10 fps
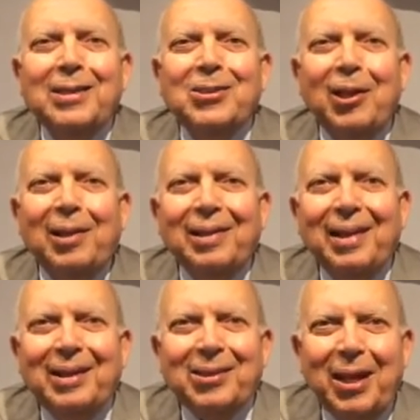still
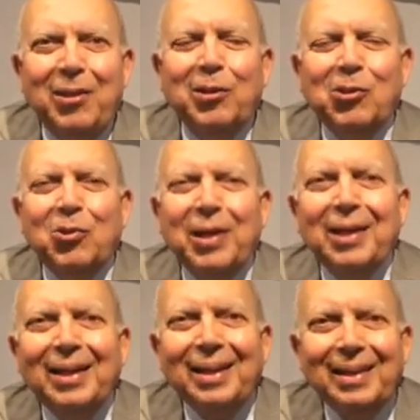there is
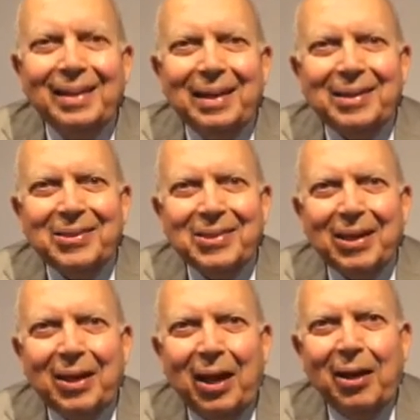industry, there
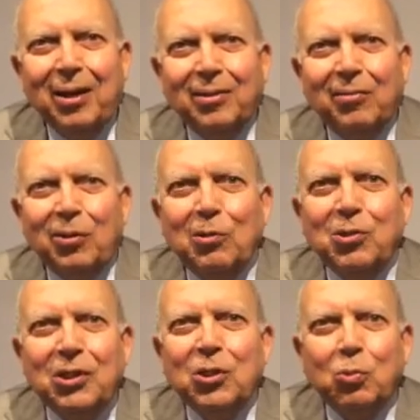is a lot of
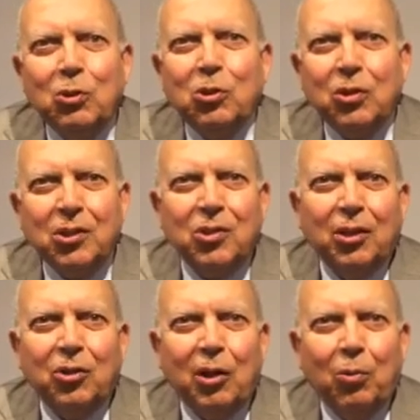uses which does
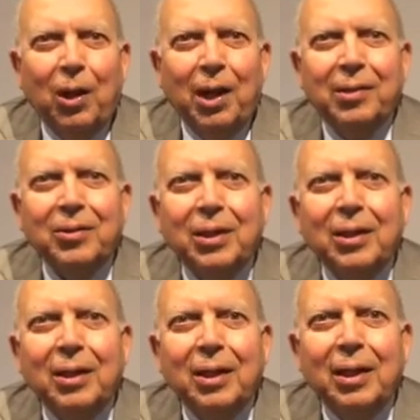not require,
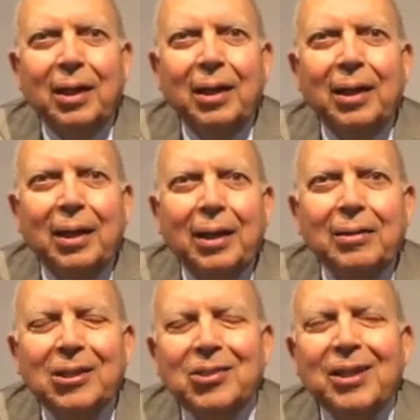
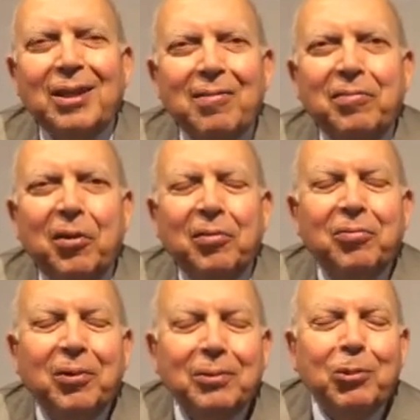does not
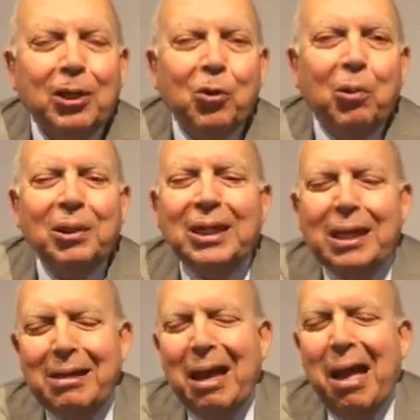involve what we call
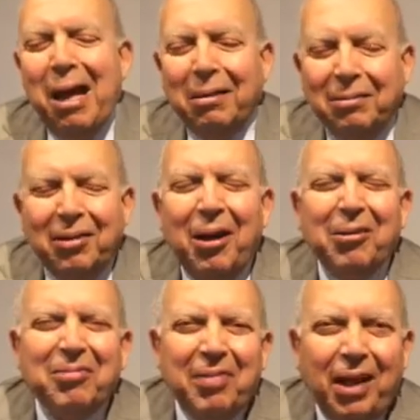the
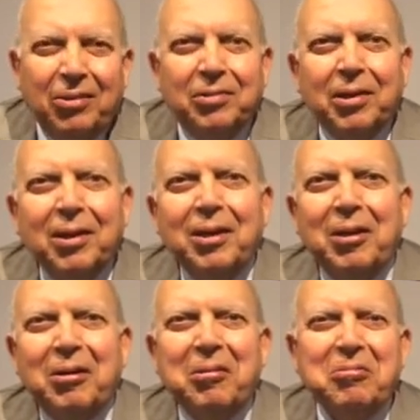UC factor,
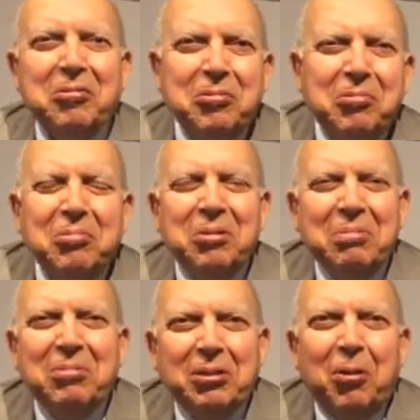or
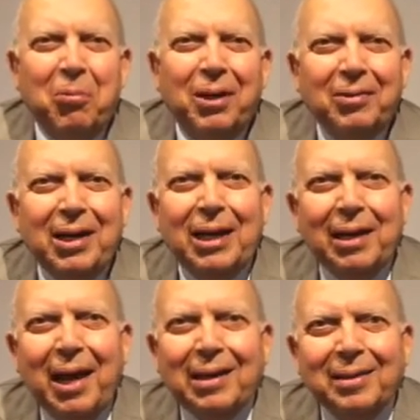you don't
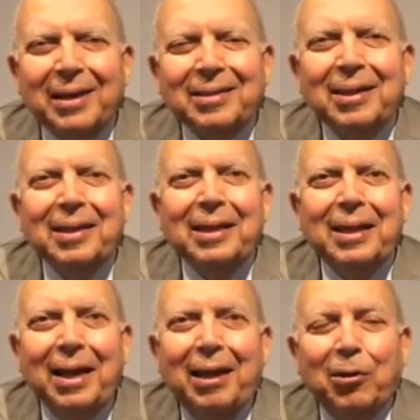really like that.
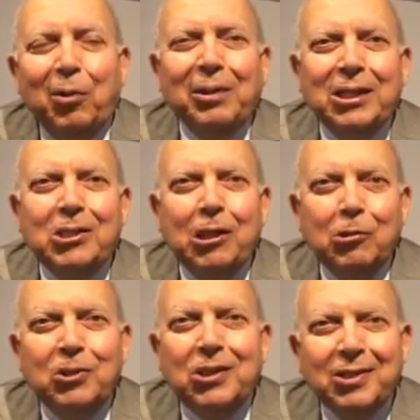And all these
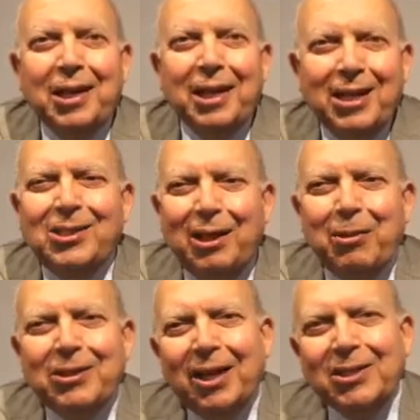uses can easily
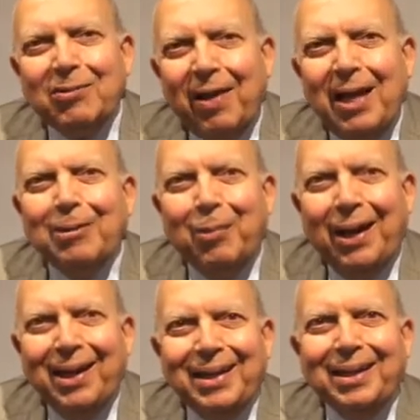be satisfied
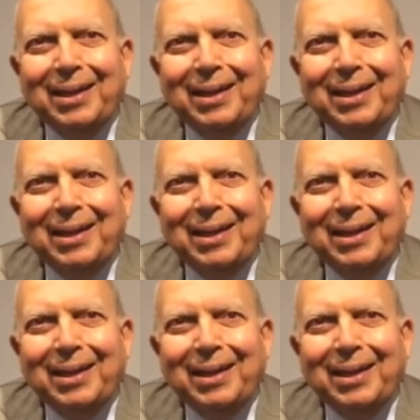by